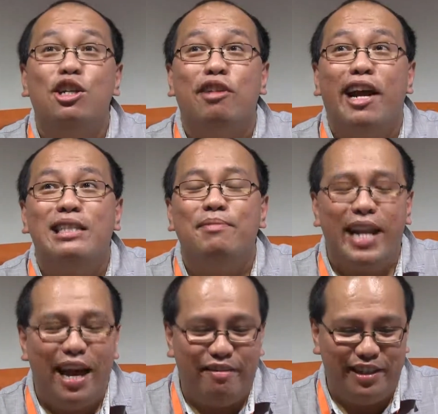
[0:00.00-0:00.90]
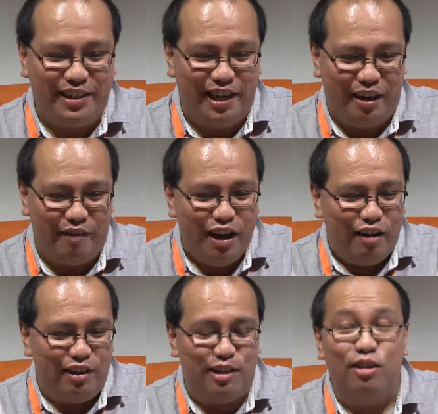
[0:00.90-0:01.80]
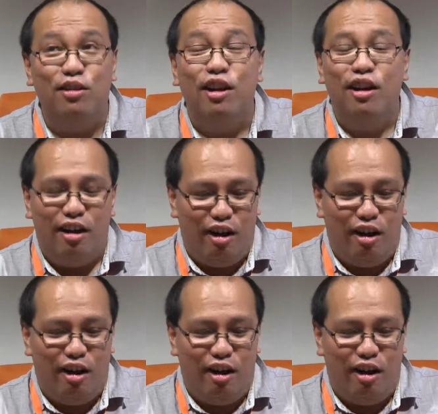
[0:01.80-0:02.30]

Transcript: transmit and receive results